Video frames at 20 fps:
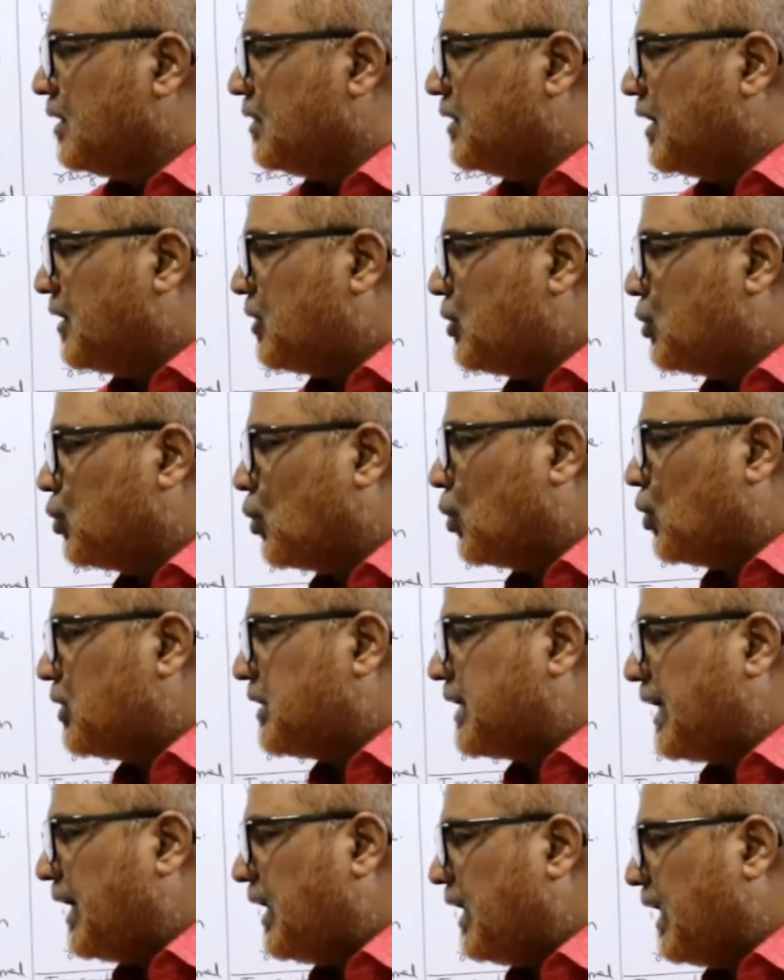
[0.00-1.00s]
The two
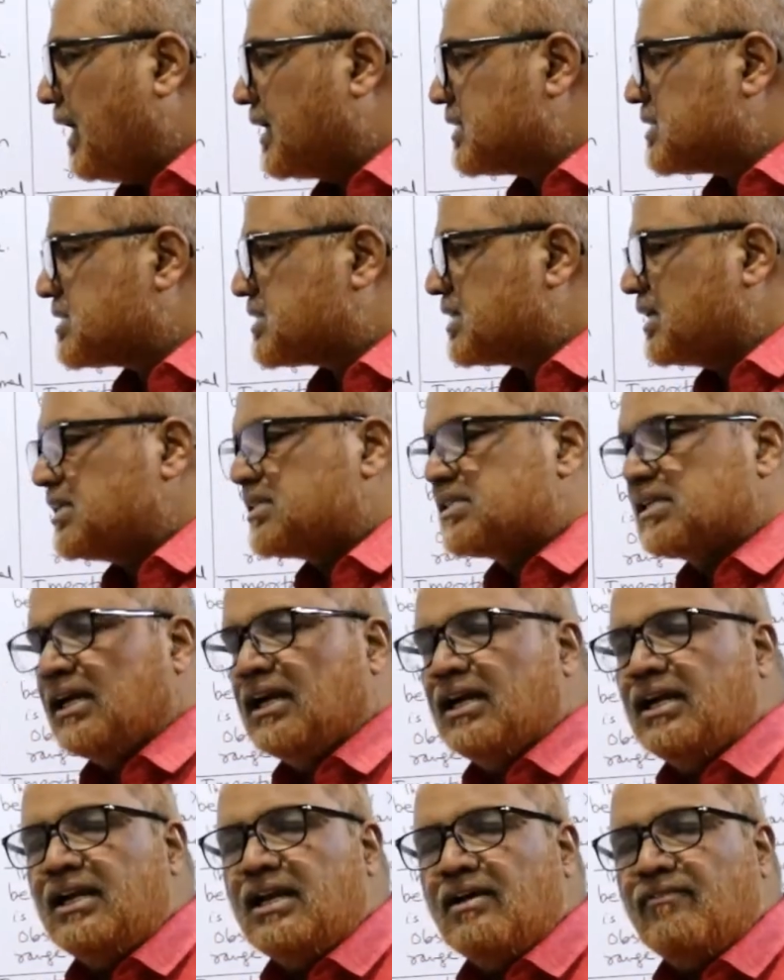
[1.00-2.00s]
tail extends
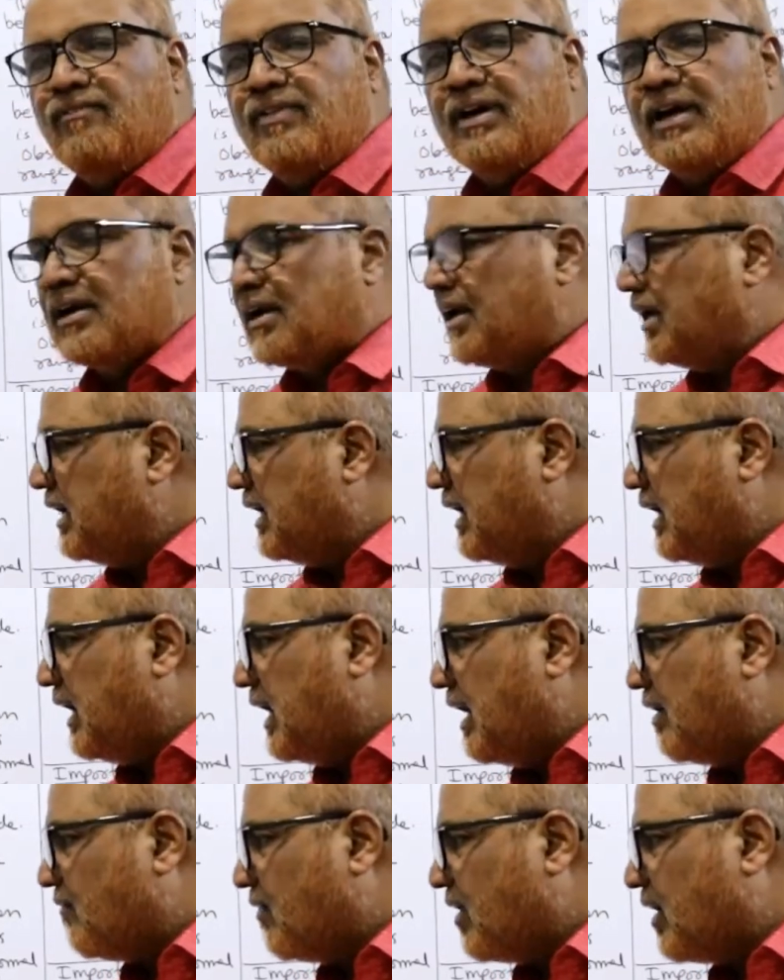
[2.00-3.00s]
indefinitely,
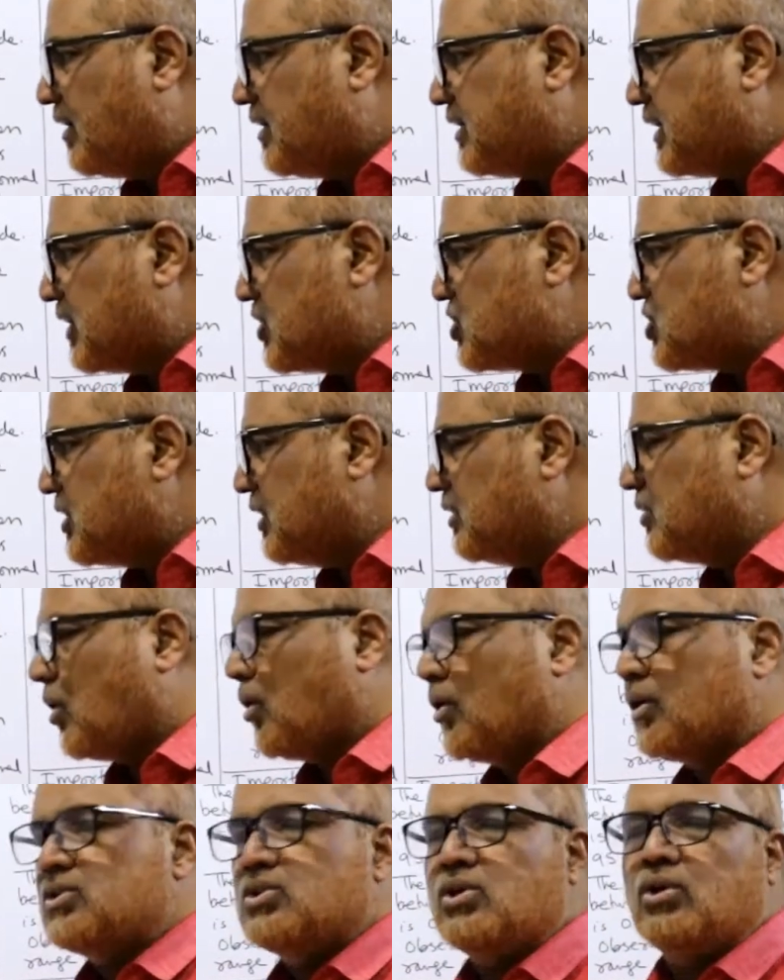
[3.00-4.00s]
never touching the
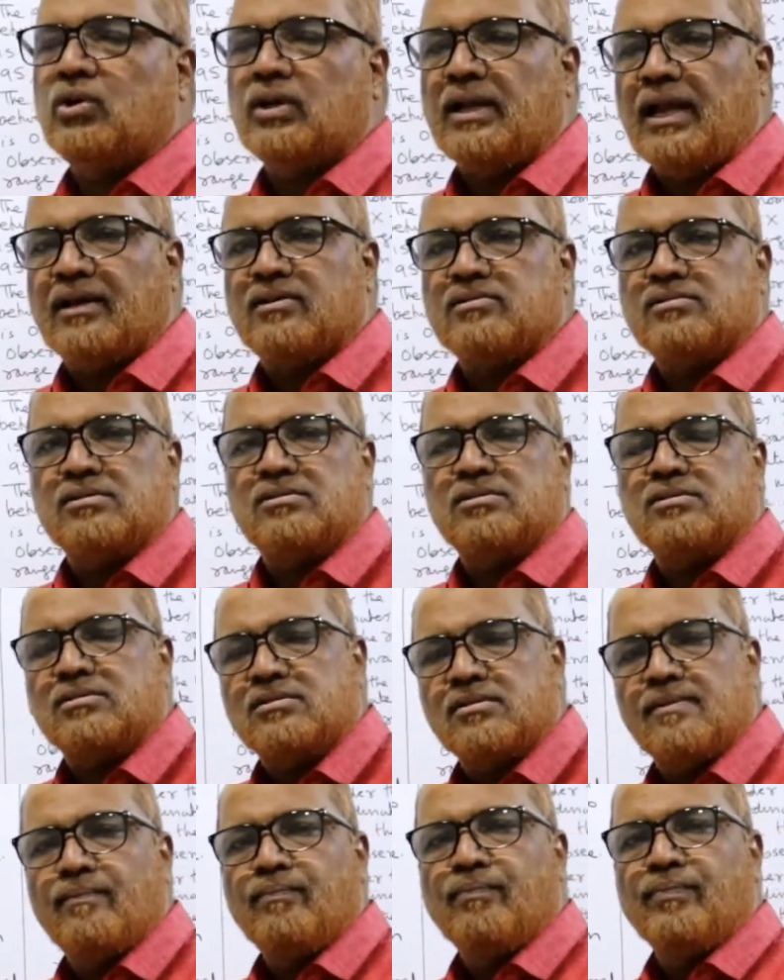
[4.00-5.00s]
horizontal
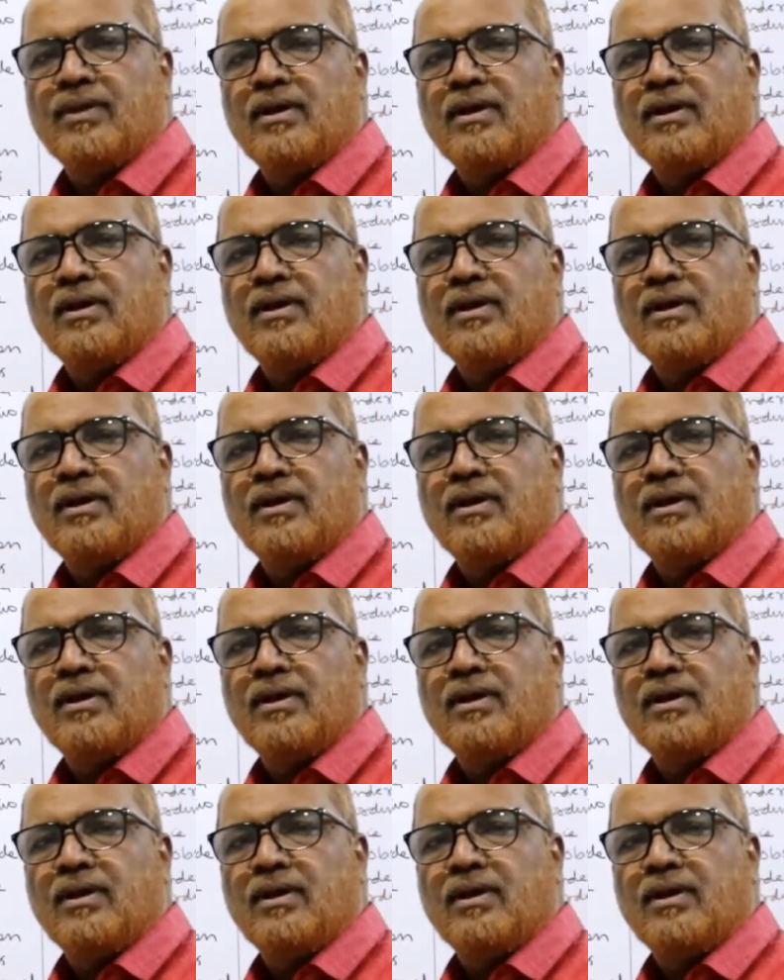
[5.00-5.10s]
axis.